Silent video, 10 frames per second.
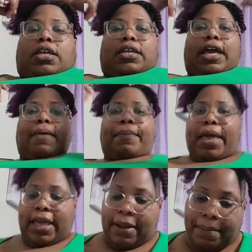He got
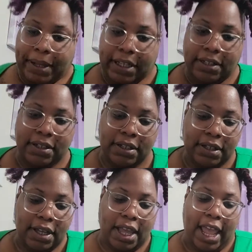mad at me,
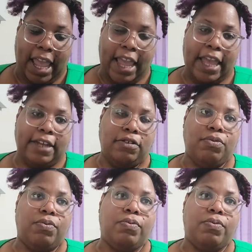and